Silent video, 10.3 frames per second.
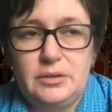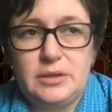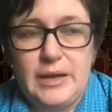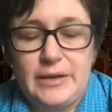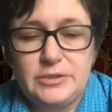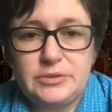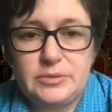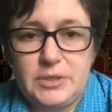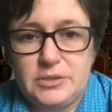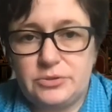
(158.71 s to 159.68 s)
last
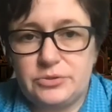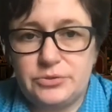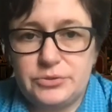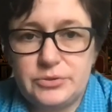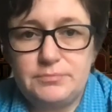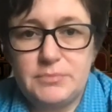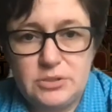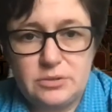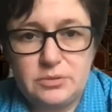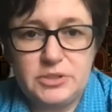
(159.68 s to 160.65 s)
semester's
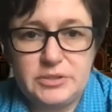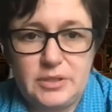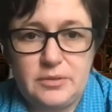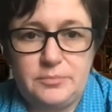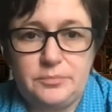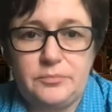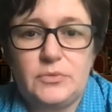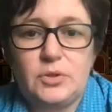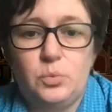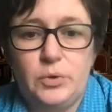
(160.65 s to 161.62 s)
midterm exam
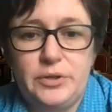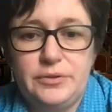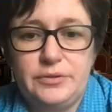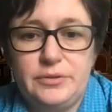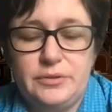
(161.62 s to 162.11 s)
with